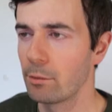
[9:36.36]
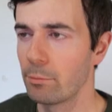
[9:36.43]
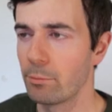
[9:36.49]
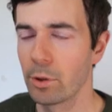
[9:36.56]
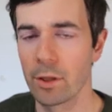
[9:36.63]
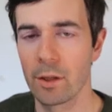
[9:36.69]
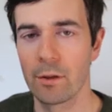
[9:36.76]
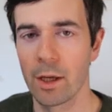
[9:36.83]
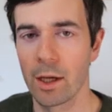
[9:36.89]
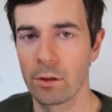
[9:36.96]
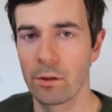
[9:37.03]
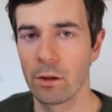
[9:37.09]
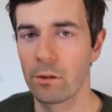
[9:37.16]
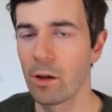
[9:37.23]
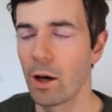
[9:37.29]
put the text
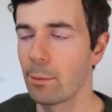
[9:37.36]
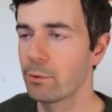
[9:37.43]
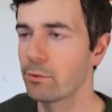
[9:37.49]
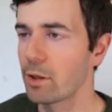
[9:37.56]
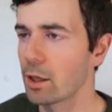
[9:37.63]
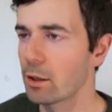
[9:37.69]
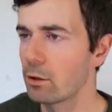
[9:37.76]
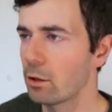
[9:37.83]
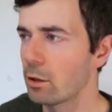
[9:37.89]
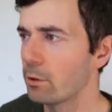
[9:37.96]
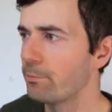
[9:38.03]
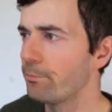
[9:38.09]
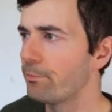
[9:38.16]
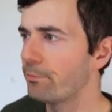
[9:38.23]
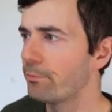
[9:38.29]
on top of that color.
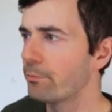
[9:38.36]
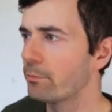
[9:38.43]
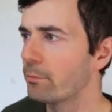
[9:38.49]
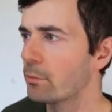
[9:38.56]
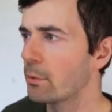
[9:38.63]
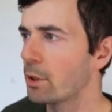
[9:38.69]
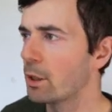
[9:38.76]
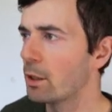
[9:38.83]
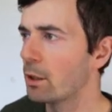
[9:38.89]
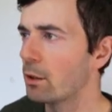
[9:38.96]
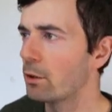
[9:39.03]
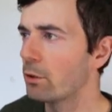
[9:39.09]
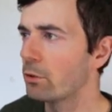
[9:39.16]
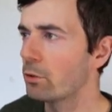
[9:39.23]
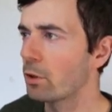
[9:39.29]

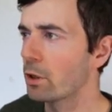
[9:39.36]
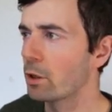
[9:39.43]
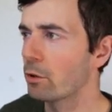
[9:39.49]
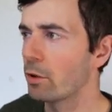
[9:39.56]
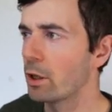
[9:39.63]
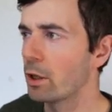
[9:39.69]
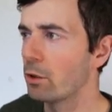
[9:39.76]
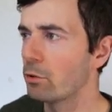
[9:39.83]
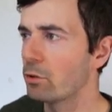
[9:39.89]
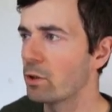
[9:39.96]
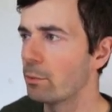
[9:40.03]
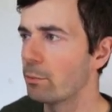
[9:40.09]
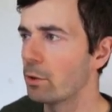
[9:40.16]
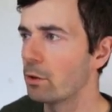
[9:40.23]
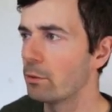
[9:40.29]
So I'm going to create a new
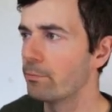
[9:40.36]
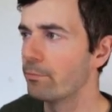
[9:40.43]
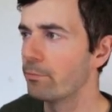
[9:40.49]
symbol,